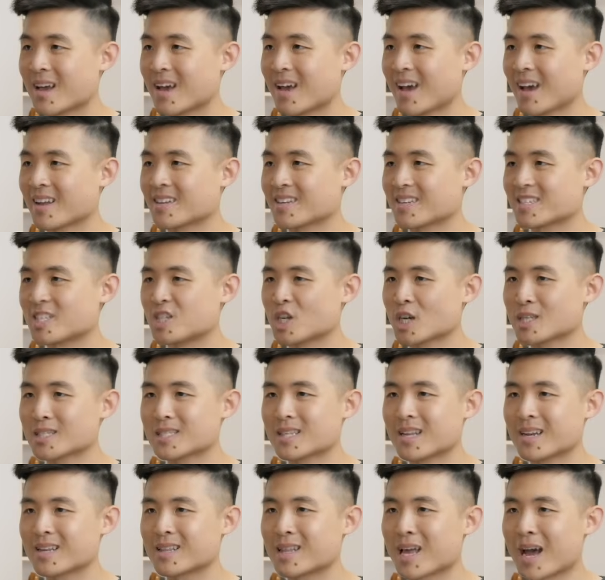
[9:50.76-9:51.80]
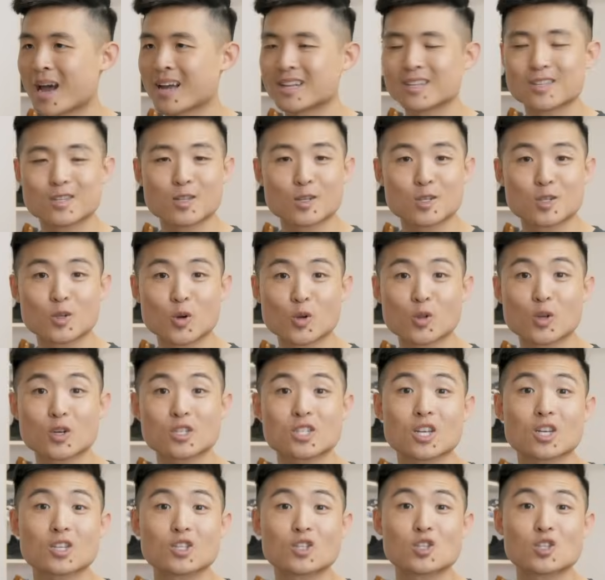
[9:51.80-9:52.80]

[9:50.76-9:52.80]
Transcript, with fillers: And just like that, the store looks